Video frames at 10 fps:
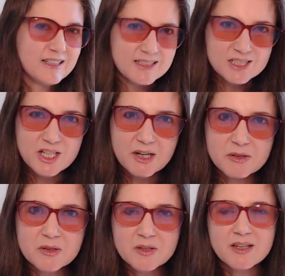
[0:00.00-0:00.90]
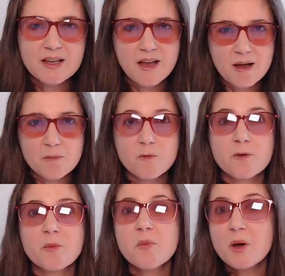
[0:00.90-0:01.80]
generally,
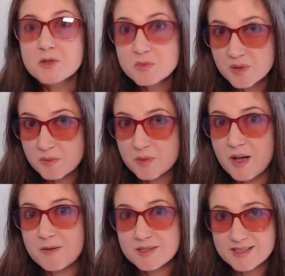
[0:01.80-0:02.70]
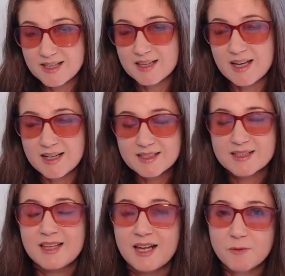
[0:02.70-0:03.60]
for most people, I would say
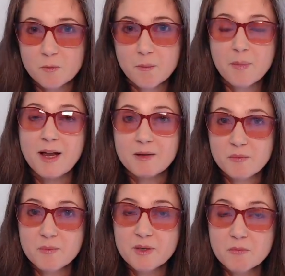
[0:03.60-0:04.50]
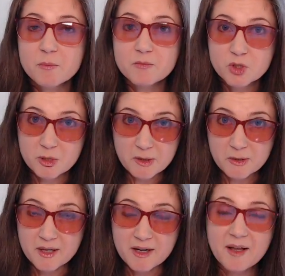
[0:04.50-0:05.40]
that might be
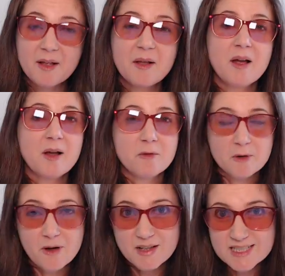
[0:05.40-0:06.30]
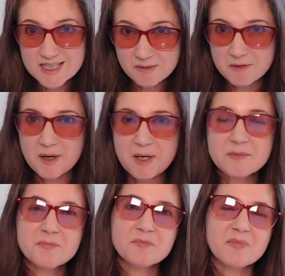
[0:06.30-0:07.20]
triggering. We're all different.
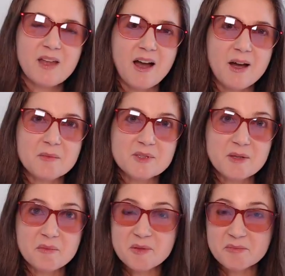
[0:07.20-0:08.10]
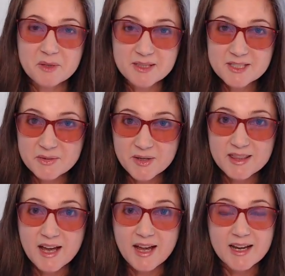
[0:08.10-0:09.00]
Some people enjoy
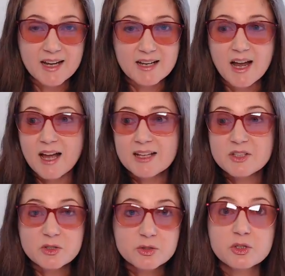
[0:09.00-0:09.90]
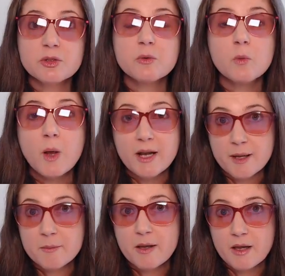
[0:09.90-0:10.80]
that, and I do too when
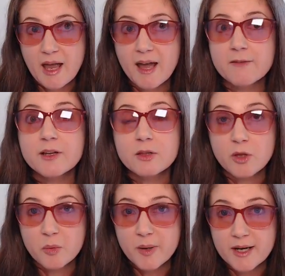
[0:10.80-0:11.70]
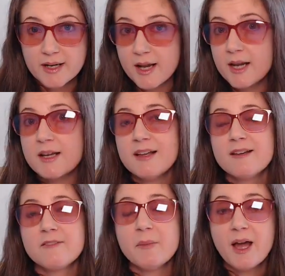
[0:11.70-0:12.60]
I'm having a low pain day.
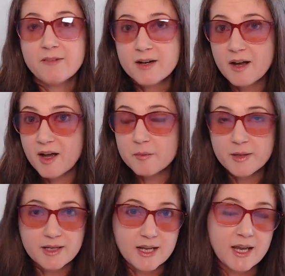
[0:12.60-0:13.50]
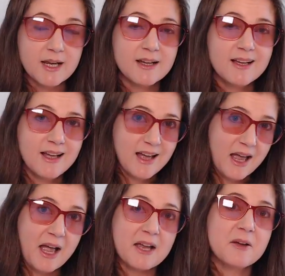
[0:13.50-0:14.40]
I'm having a high pain day,
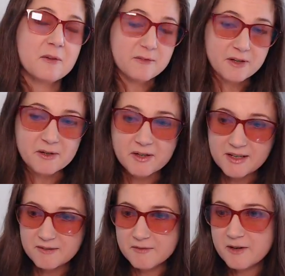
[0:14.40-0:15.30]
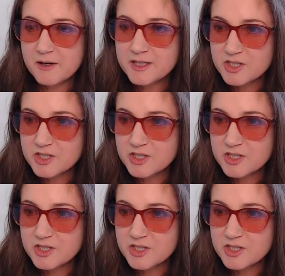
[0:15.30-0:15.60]
I go very, very